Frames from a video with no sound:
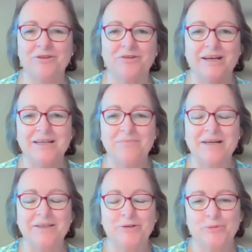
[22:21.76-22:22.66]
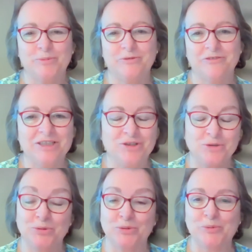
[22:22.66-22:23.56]
if there are any medical
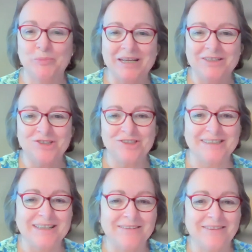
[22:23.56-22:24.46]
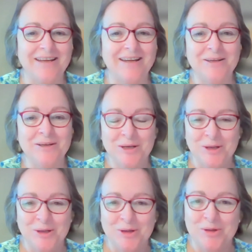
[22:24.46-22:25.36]
professionals or patients out there
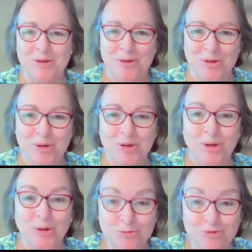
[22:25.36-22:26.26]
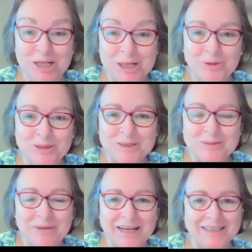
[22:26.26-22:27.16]
who really want to
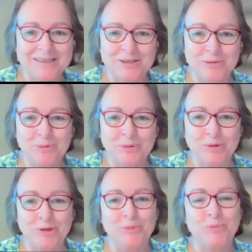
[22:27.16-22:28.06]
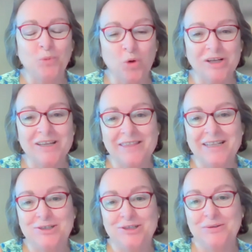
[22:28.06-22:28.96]
back and support you, what can
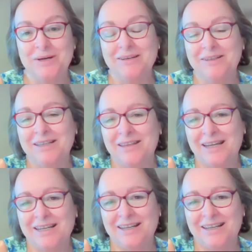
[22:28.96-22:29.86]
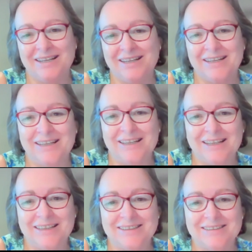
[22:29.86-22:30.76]
they do? How can they
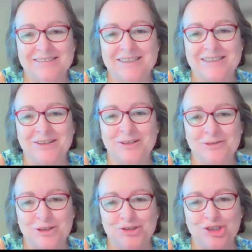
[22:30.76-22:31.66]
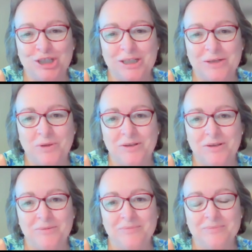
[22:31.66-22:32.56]
start the journey with
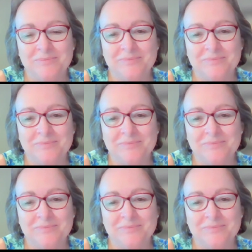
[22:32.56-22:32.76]
you?